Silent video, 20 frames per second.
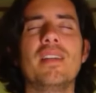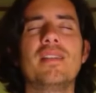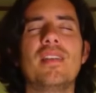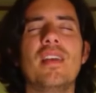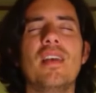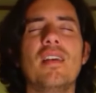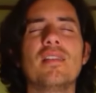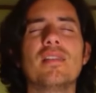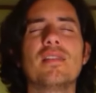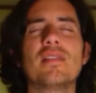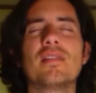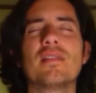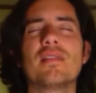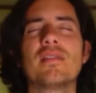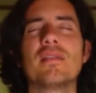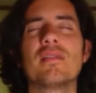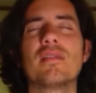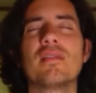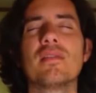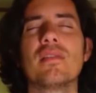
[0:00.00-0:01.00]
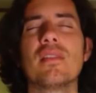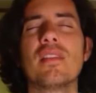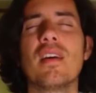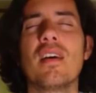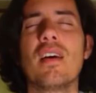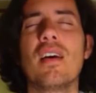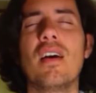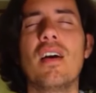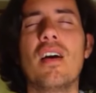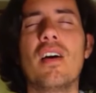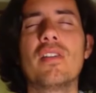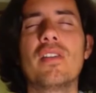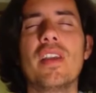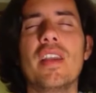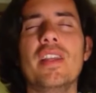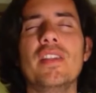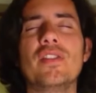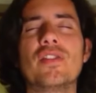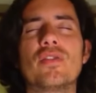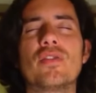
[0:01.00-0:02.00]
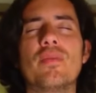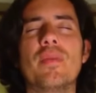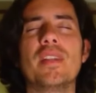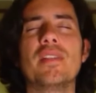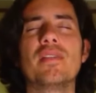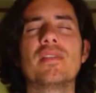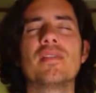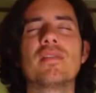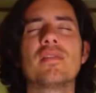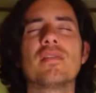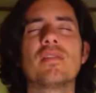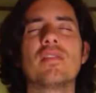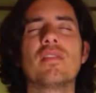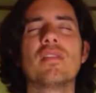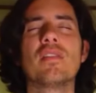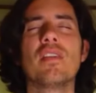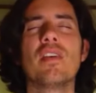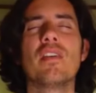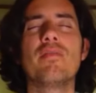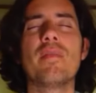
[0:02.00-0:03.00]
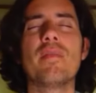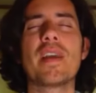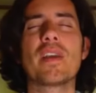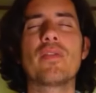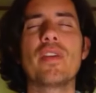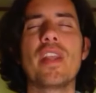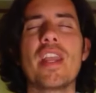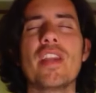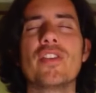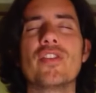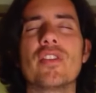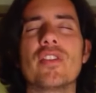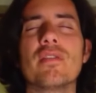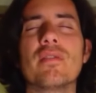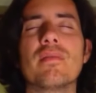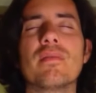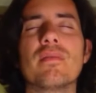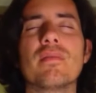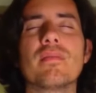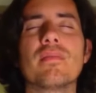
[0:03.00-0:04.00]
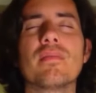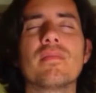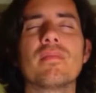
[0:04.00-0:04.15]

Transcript: My cells are the instruments of my creation.